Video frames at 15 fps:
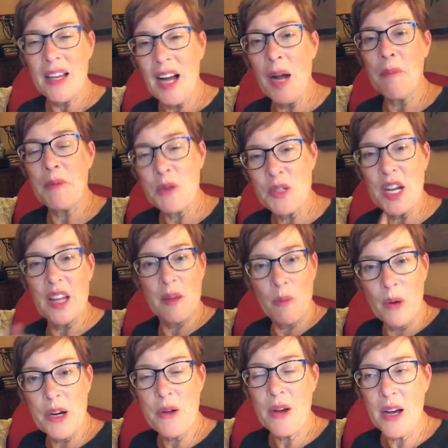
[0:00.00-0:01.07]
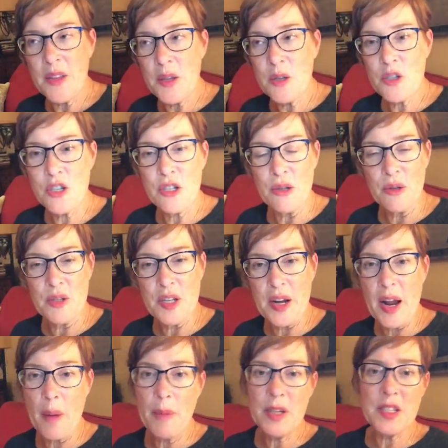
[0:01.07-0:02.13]
um, you tell them where you got those shoes
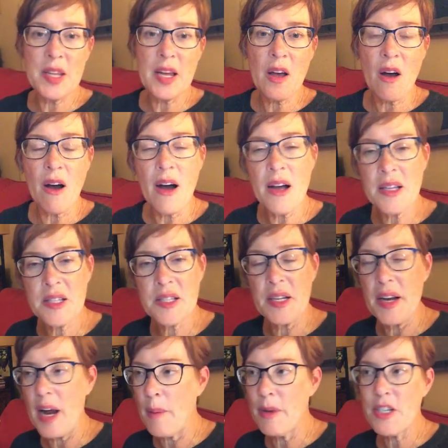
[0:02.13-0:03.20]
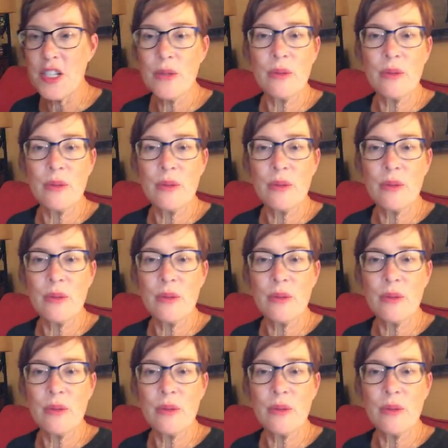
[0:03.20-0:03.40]
and how much they cost and how much